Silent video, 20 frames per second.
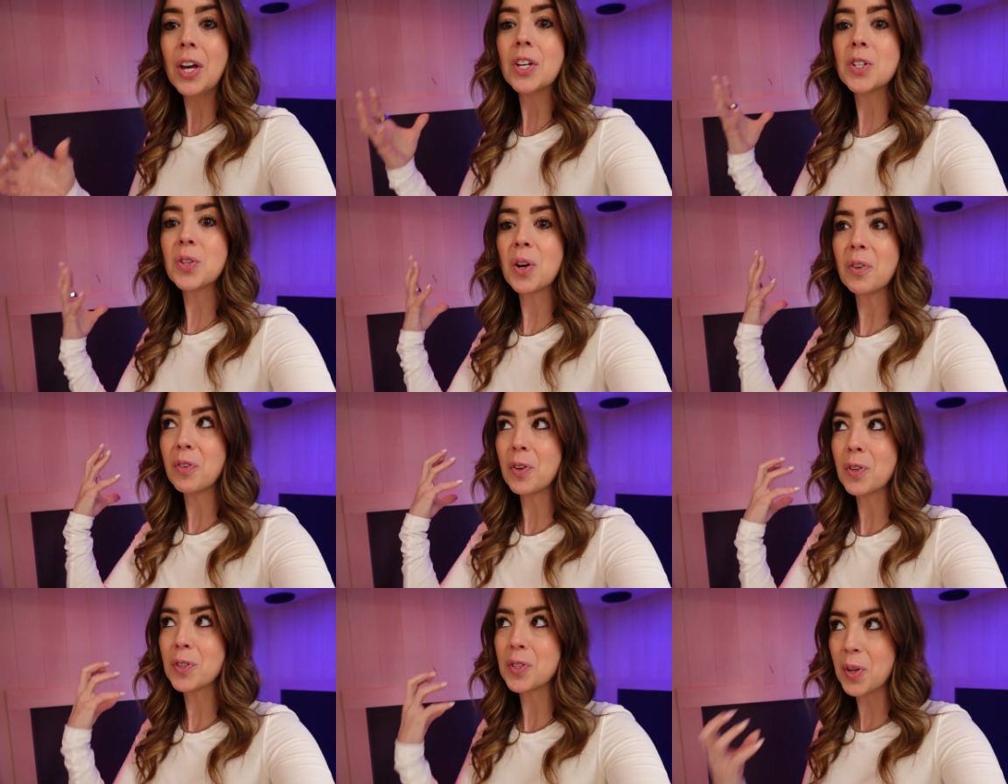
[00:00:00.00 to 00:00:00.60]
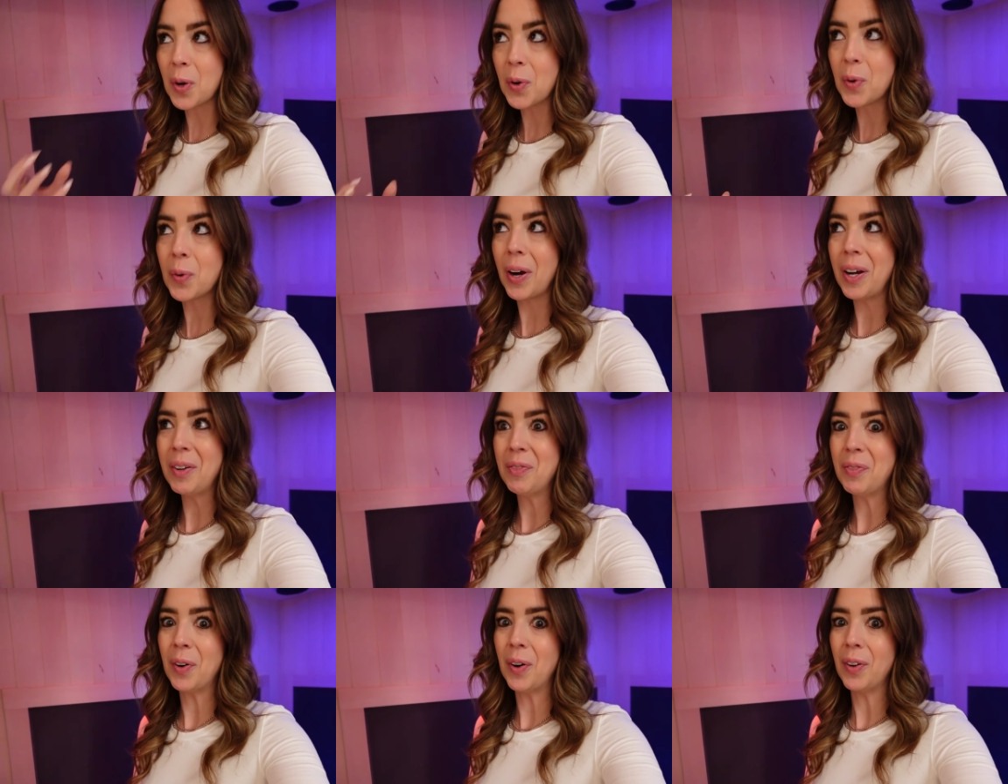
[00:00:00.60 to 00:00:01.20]
So I feel so
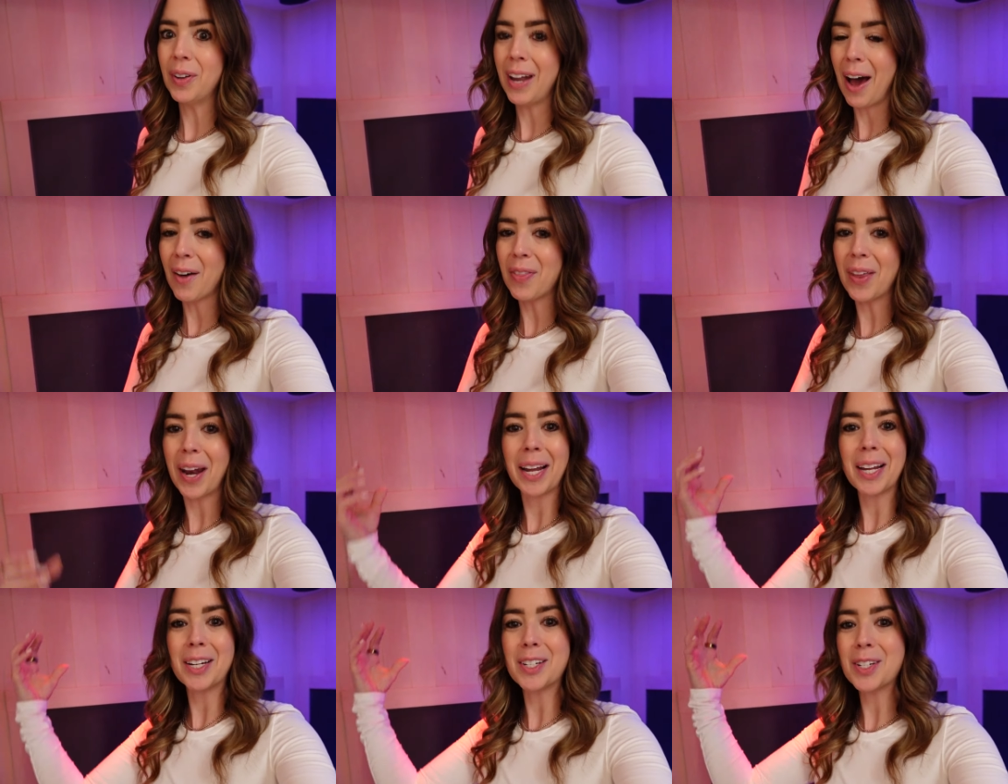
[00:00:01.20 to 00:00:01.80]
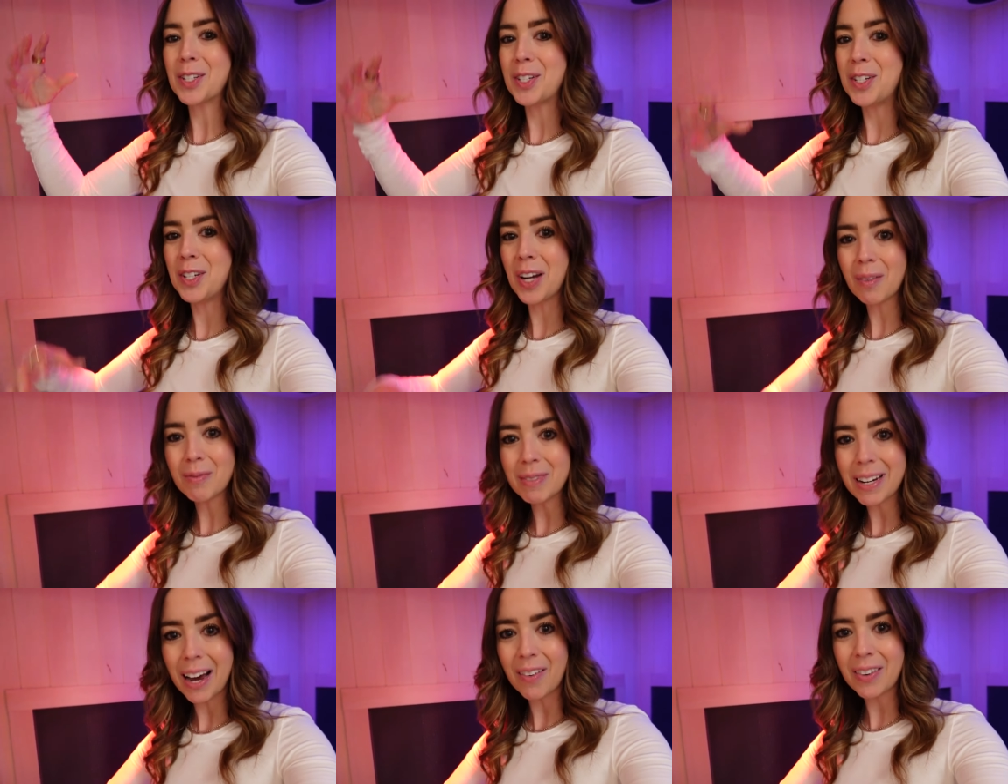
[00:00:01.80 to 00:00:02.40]
grateful now that I can just
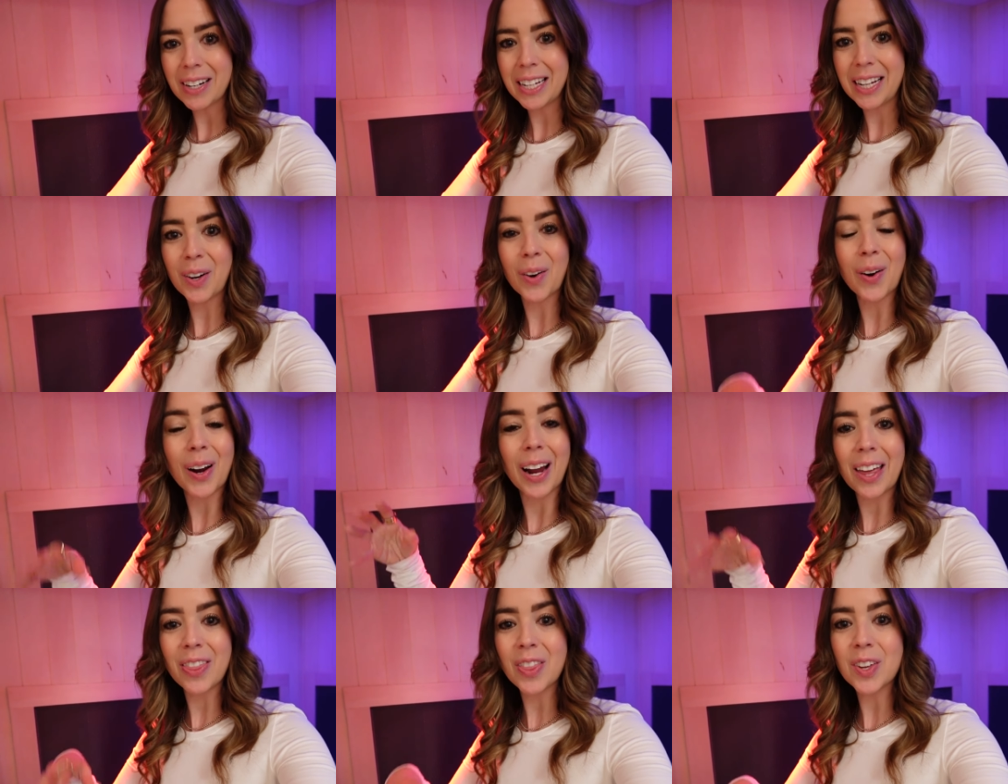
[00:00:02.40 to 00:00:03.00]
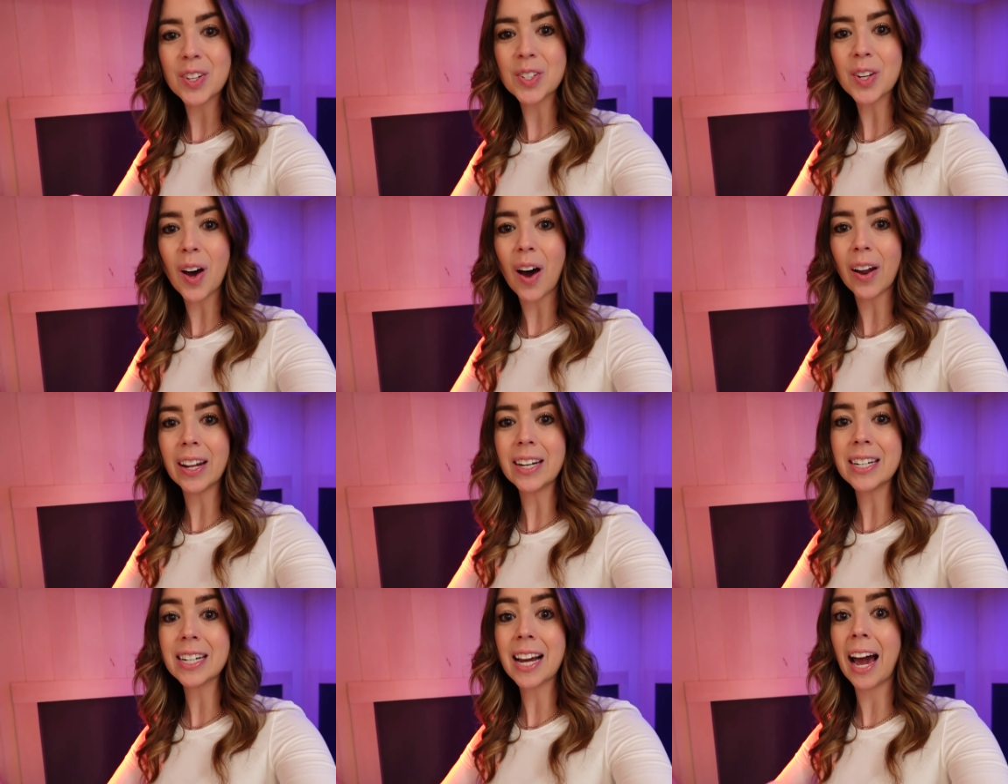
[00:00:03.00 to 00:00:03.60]
jump down here in the
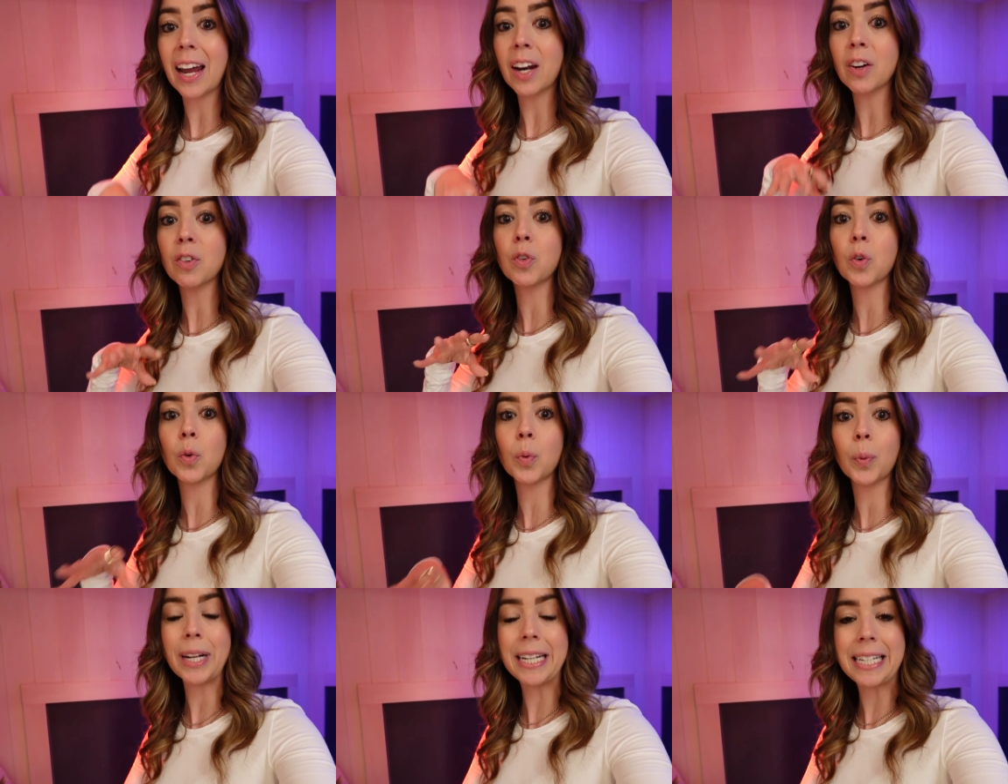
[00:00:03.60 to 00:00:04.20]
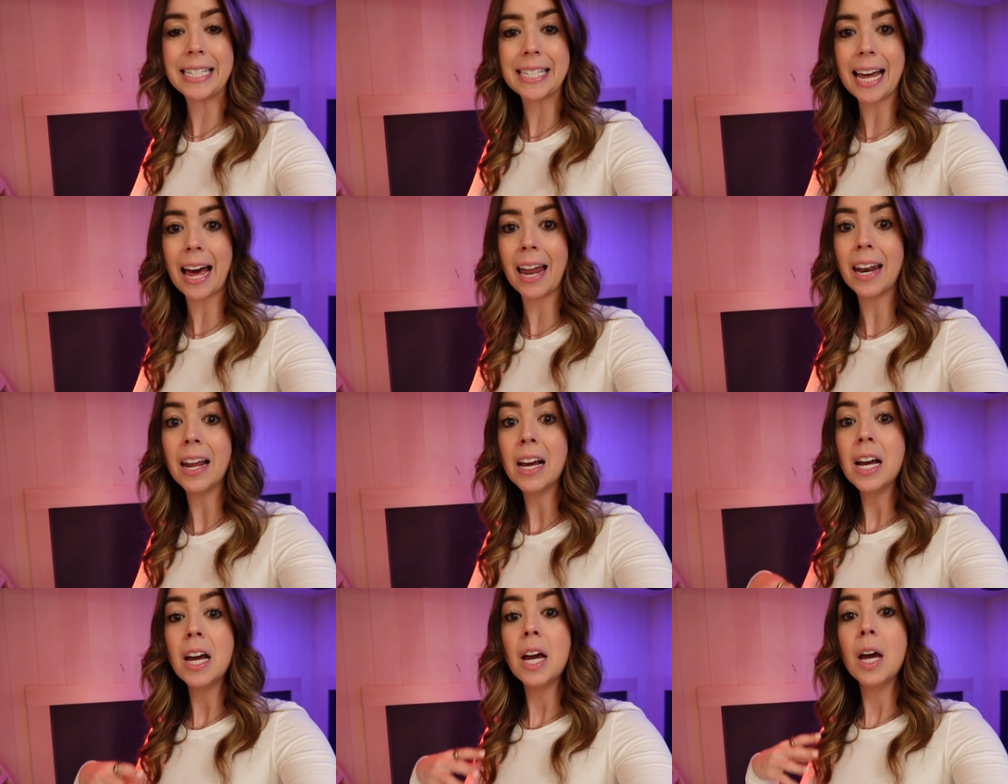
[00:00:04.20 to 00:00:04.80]
sauna to kind of
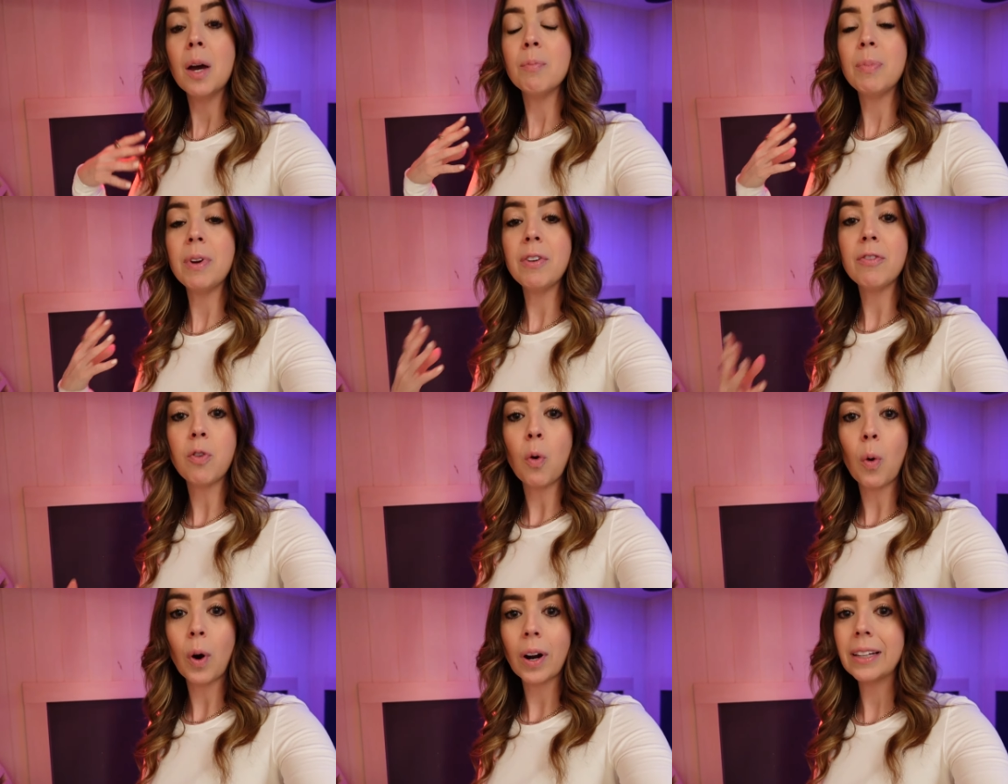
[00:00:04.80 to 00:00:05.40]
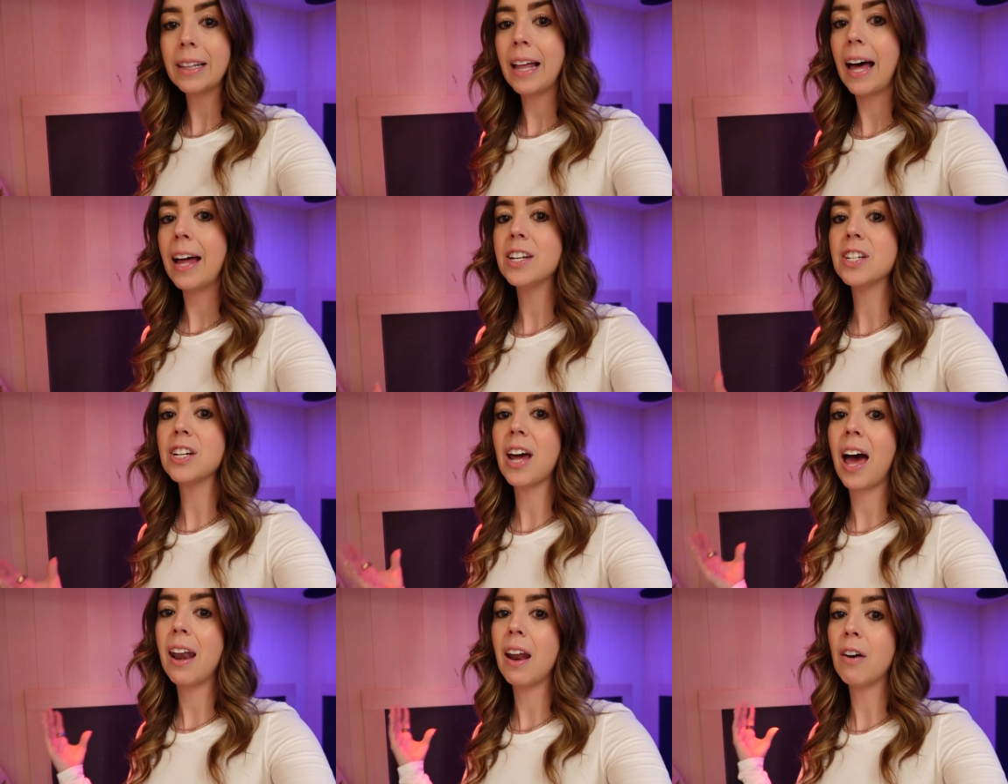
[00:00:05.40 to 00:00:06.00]
reset before
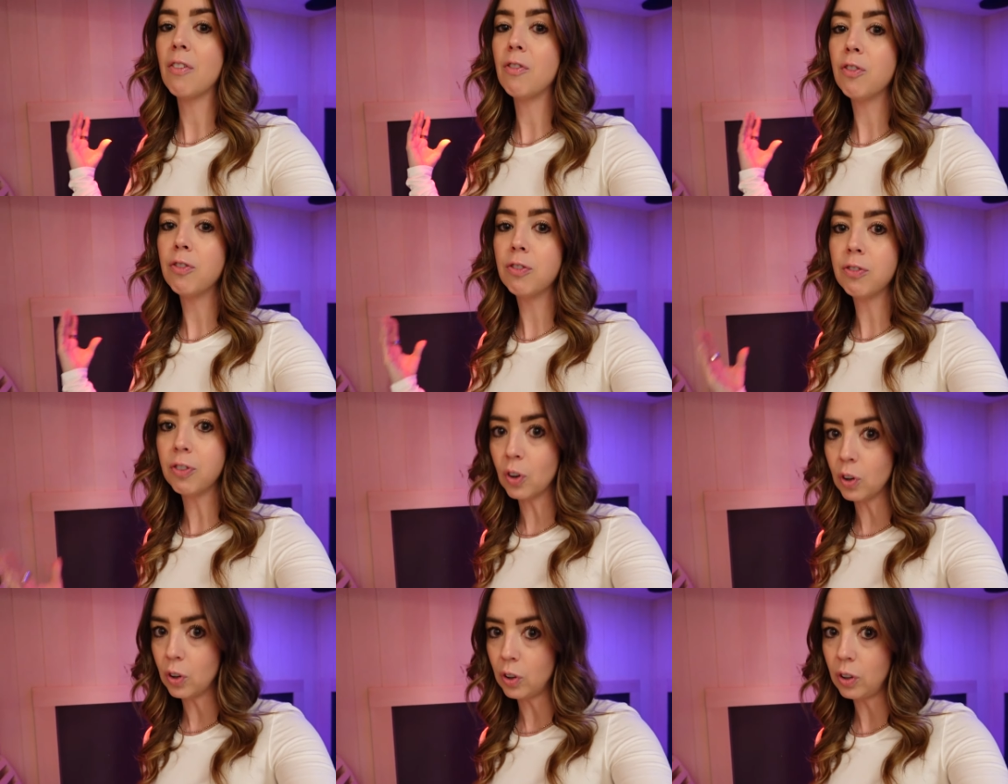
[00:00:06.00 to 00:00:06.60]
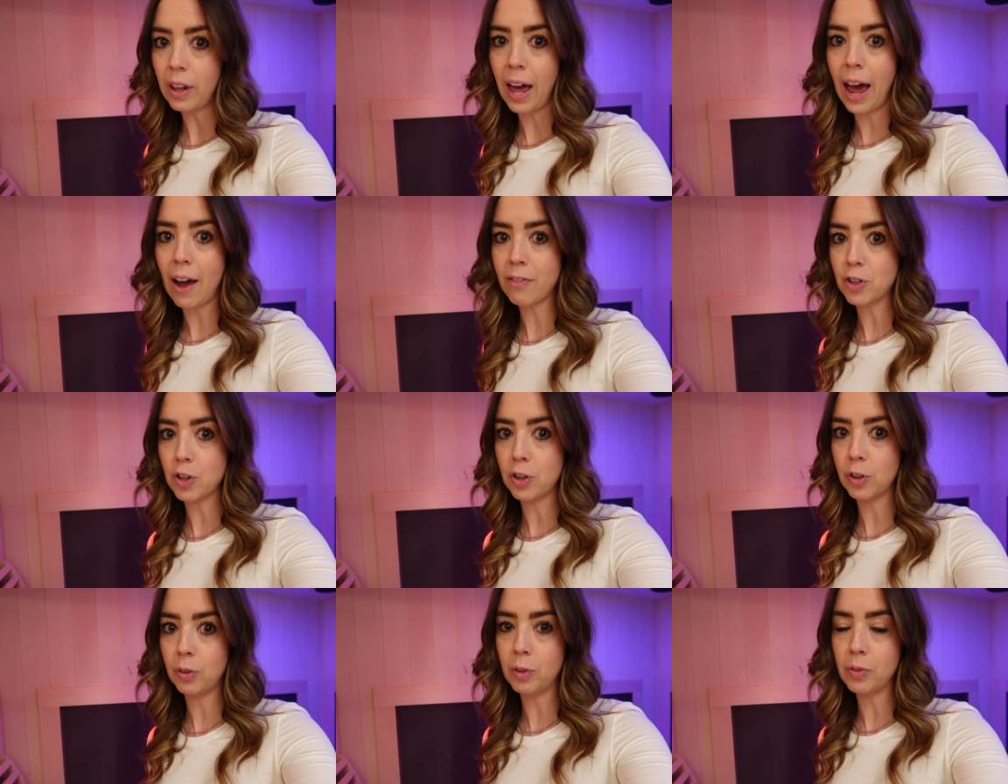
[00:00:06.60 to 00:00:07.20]
lunch and a full
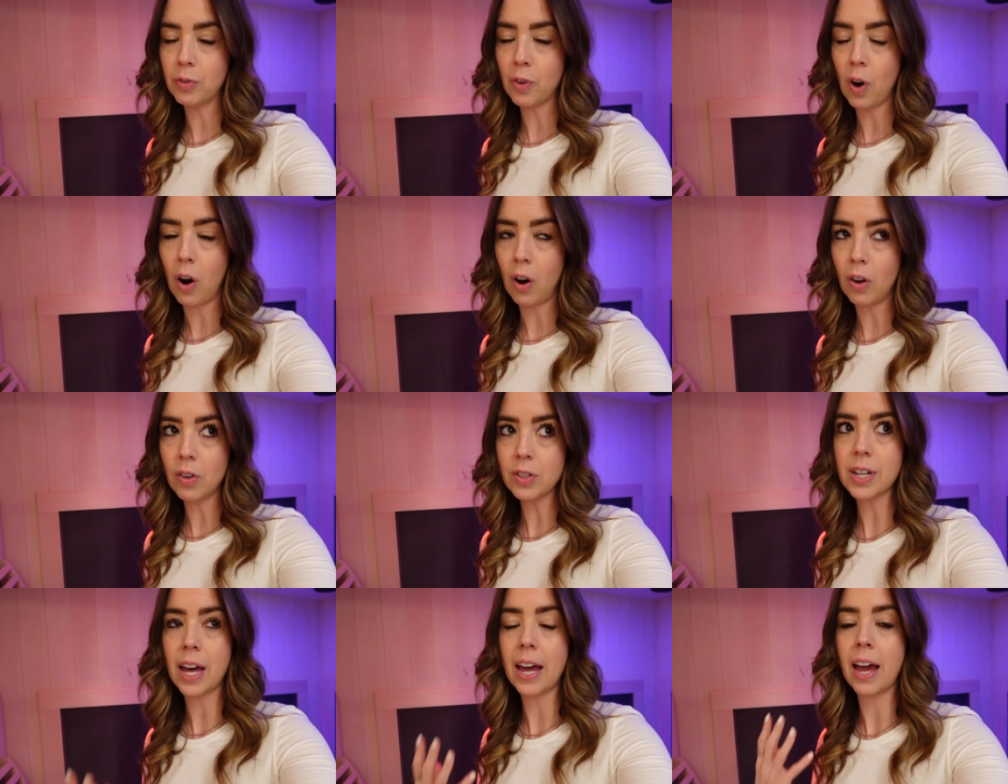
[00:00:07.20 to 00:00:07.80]
afternoon of calls.